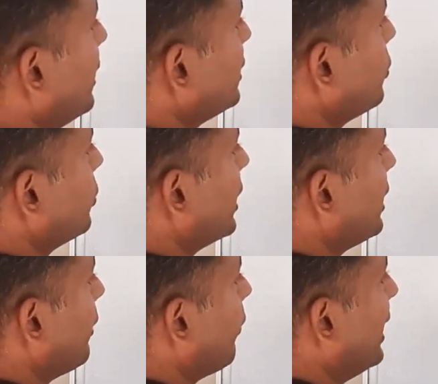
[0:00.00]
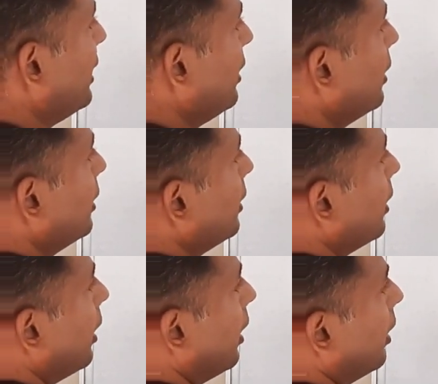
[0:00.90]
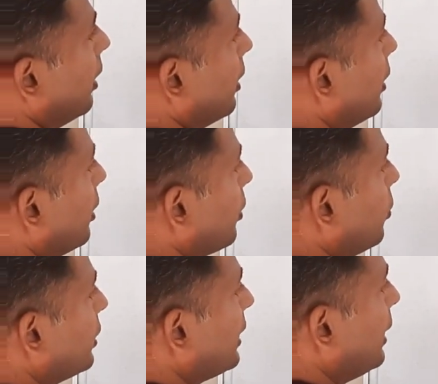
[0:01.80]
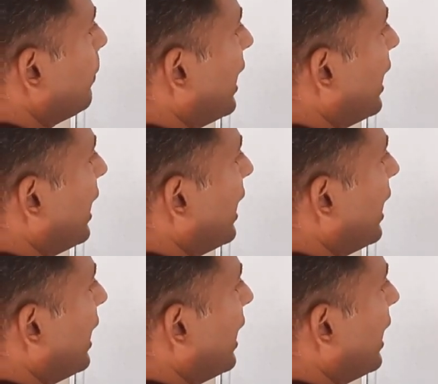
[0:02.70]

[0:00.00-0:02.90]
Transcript: that is 231 root 3